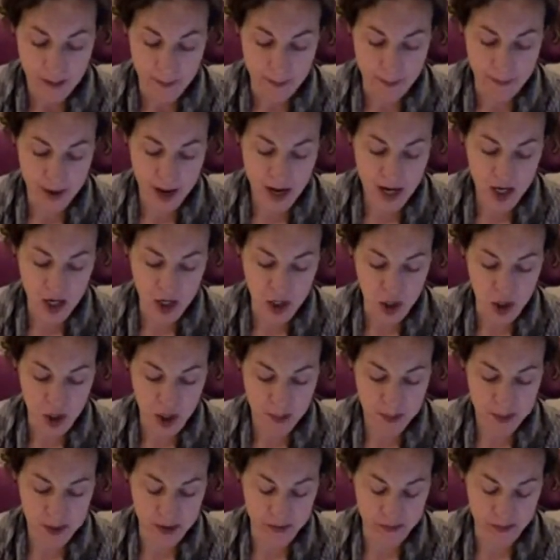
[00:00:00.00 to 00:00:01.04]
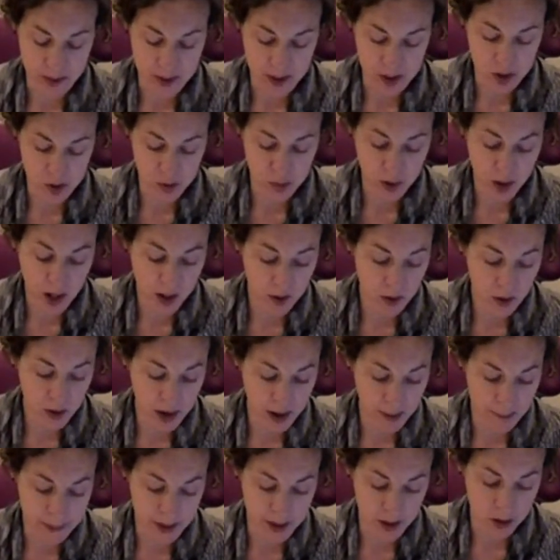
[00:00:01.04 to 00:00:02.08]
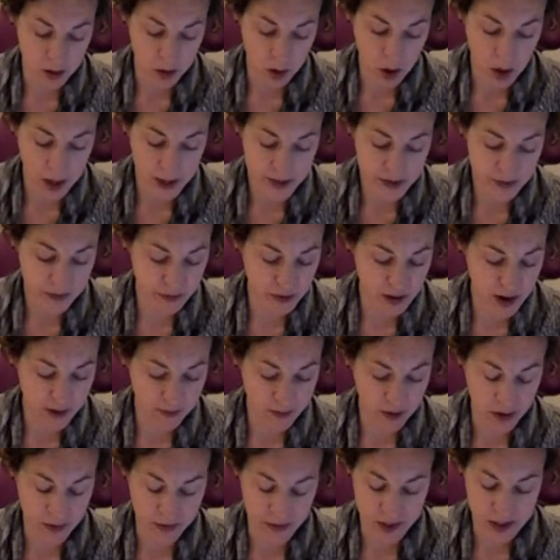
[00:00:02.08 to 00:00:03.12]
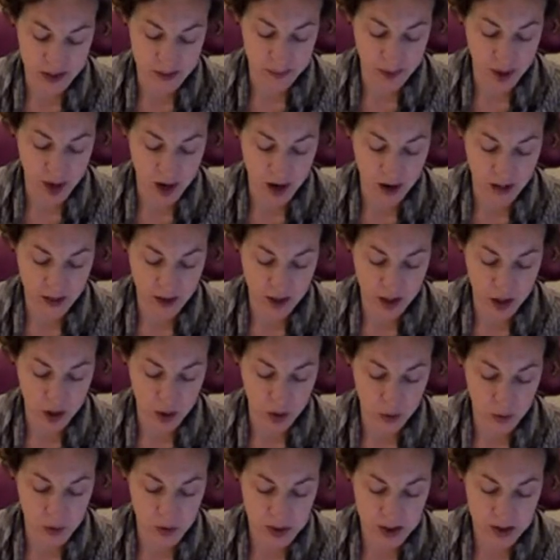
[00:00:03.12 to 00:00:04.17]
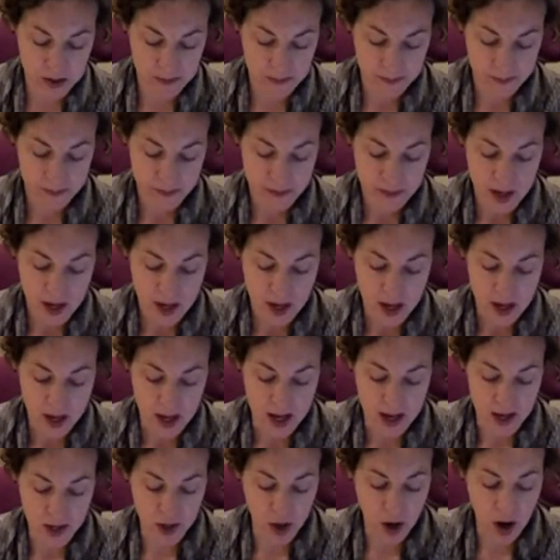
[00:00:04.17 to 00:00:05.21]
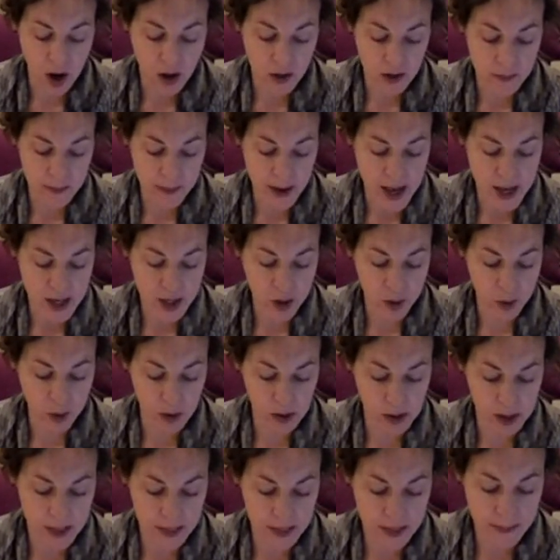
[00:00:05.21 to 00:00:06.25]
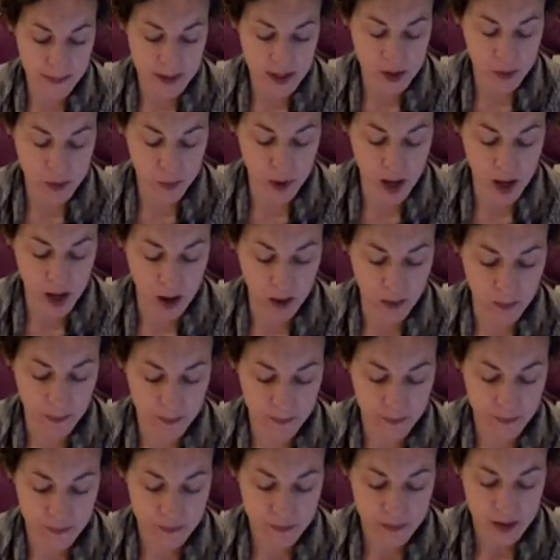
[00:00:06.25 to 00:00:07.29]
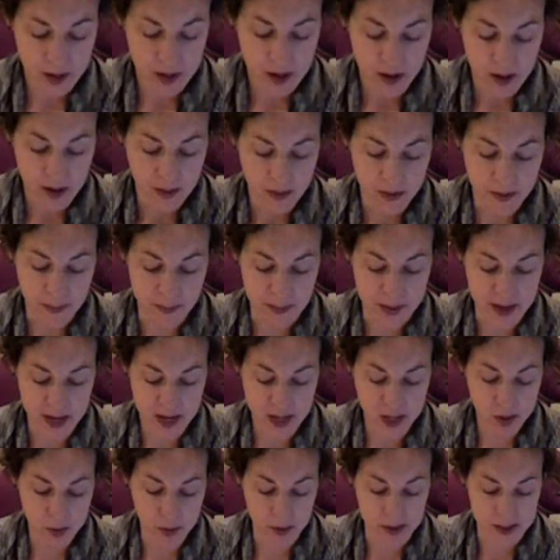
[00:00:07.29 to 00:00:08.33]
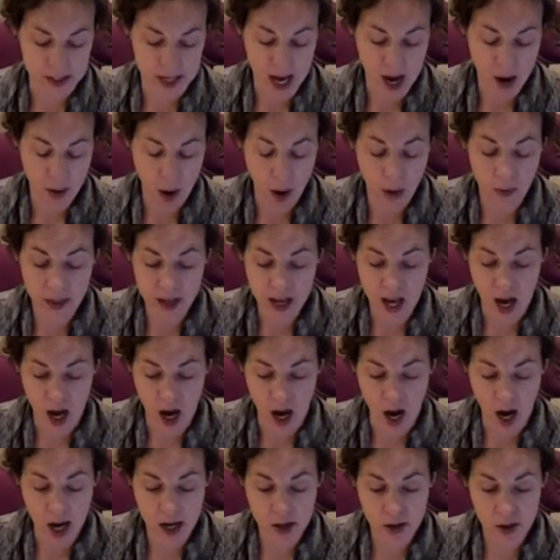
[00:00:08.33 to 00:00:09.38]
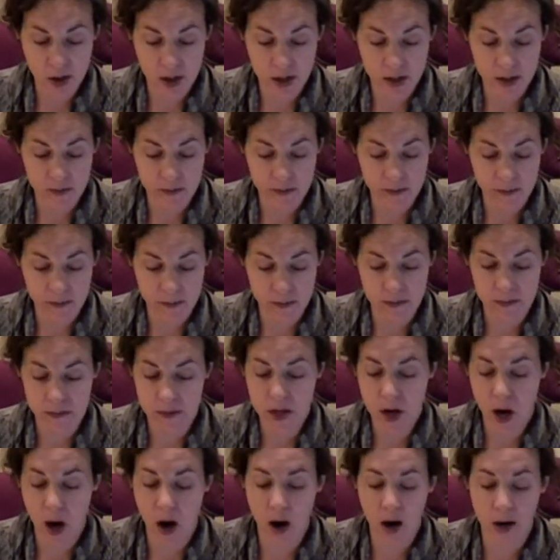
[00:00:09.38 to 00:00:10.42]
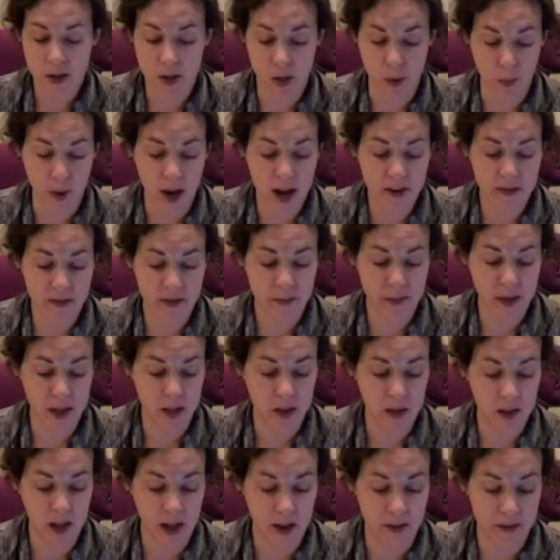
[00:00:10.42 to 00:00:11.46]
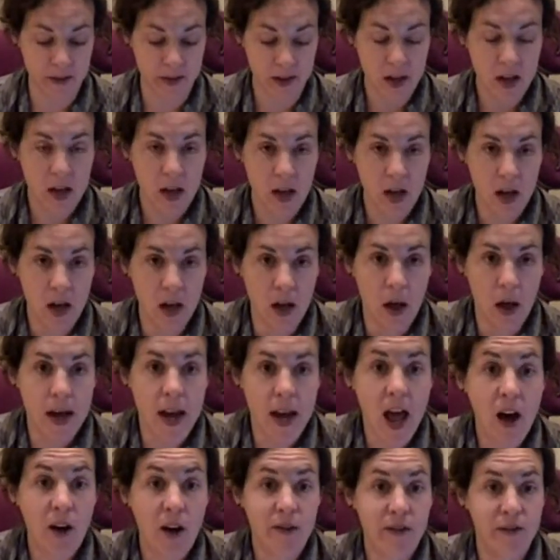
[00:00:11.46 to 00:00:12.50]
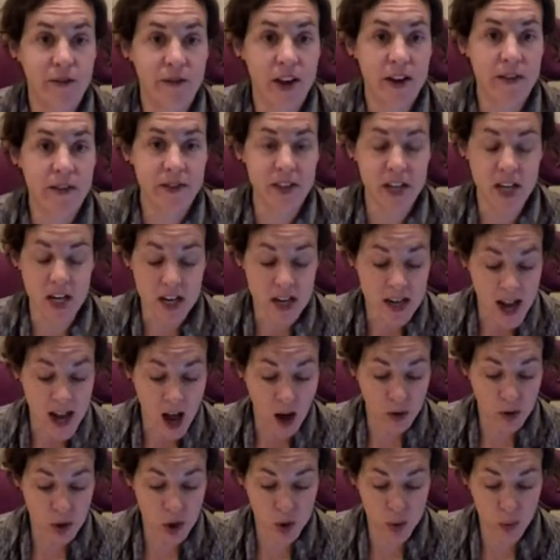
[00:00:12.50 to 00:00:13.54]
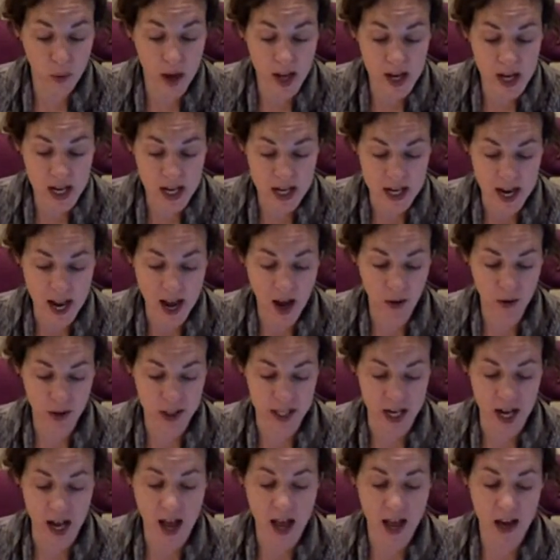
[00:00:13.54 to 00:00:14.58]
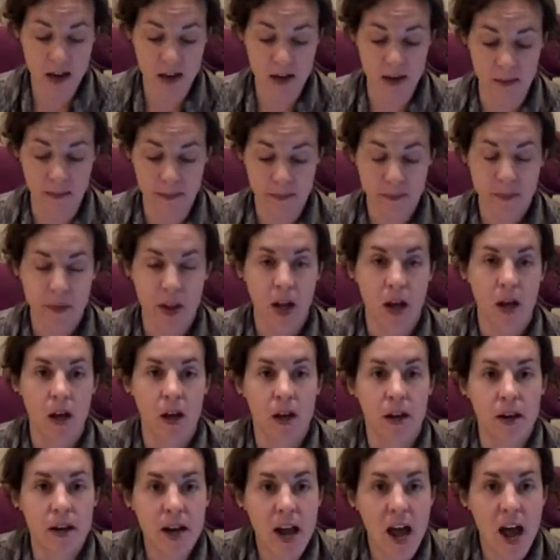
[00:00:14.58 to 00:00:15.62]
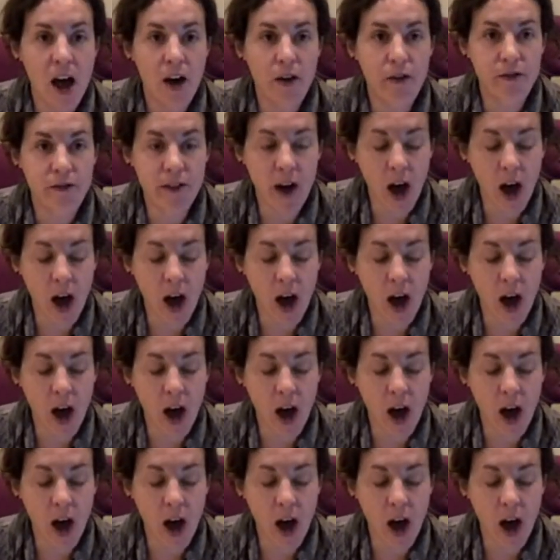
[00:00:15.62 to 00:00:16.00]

Many ships have been swallowed up and lost forever on this part of the coast, and all the men who were in them as well. The peach was now only 100 yards away from the cliff. Now 50, now 20, now 10, now